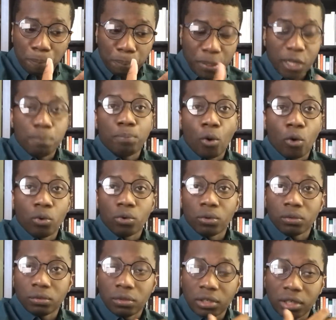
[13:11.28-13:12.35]

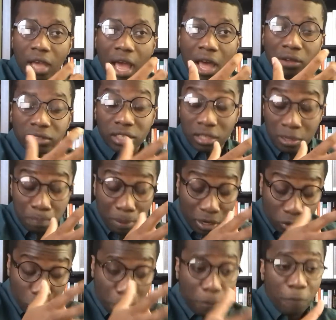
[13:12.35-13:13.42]
people, how they
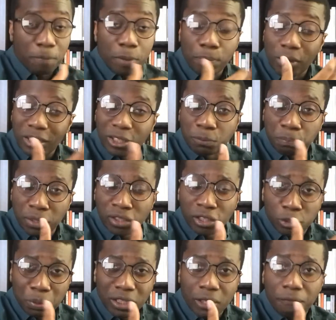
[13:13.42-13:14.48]
impact group of people, and
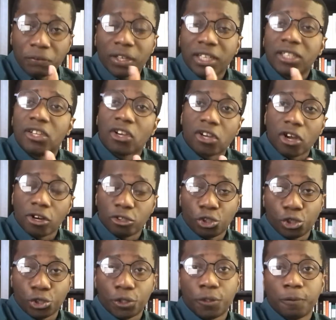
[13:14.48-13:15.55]
specifically the
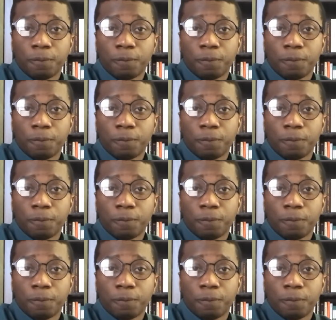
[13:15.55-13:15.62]
culture.